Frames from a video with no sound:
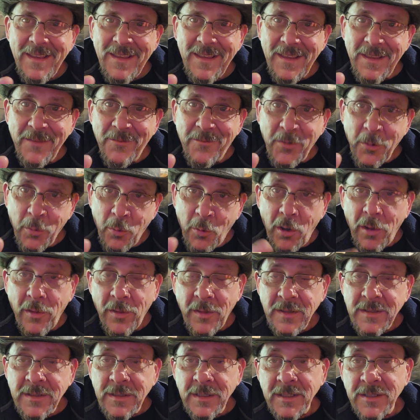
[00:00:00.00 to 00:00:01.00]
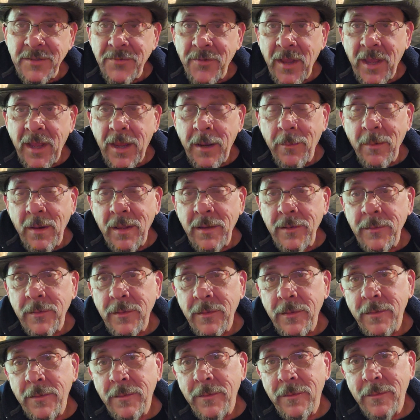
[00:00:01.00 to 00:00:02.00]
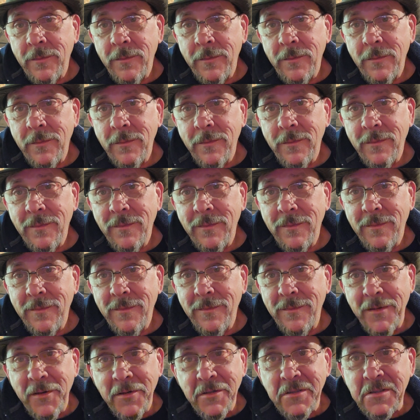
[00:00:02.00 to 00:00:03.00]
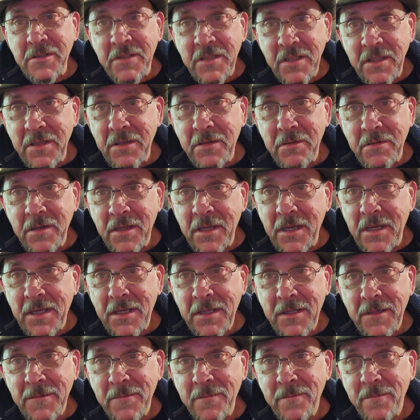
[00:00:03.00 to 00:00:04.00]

If you're one of the 6 families, you're still not.